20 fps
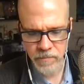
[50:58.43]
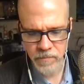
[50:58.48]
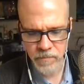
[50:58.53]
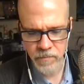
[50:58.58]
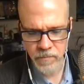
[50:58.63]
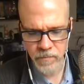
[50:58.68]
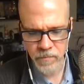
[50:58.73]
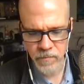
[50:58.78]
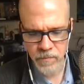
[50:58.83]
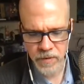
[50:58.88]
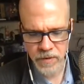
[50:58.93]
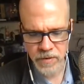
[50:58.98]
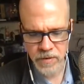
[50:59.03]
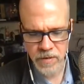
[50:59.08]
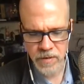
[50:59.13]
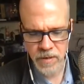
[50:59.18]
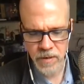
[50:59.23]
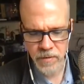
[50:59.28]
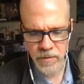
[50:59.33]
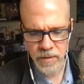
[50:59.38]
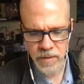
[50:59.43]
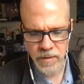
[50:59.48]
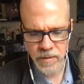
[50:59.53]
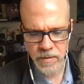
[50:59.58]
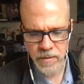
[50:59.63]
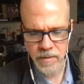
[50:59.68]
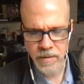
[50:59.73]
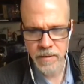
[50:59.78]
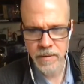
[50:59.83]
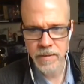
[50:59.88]
vegetarian
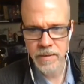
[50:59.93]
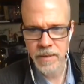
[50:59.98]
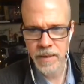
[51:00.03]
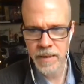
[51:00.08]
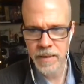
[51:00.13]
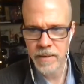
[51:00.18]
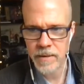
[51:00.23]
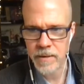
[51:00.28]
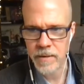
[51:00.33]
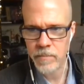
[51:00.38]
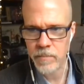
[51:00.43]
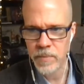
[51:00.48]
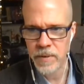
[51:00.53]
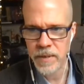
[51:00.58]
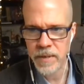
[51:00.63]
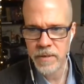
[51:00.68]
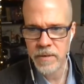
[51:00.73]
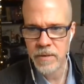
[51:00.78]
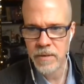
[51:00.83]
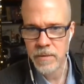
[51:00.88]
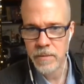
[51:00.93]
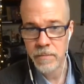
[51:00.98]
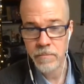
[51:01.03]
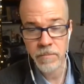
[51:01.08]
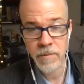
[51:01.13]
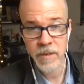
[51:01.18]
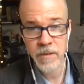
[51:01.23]
Thai dumplings. I'm not a